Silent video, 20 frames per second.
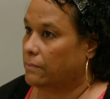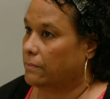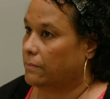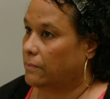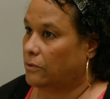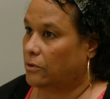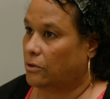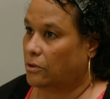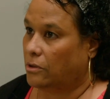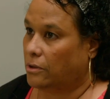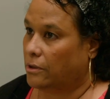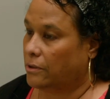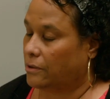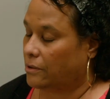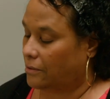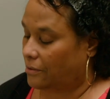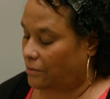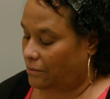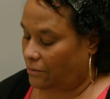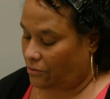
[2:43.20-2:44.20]
Okay.
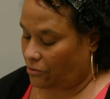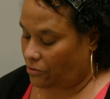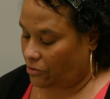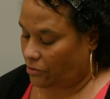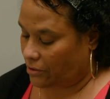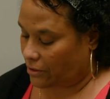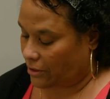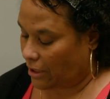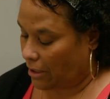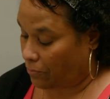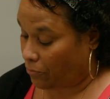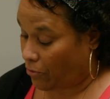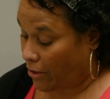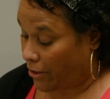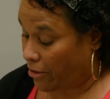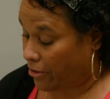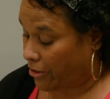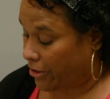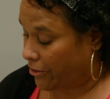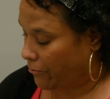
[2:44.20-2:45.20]
She's she's top
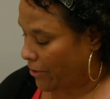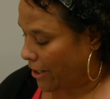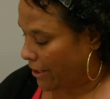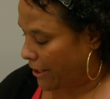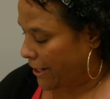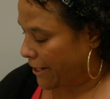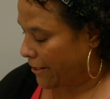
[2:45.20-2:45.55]
priority right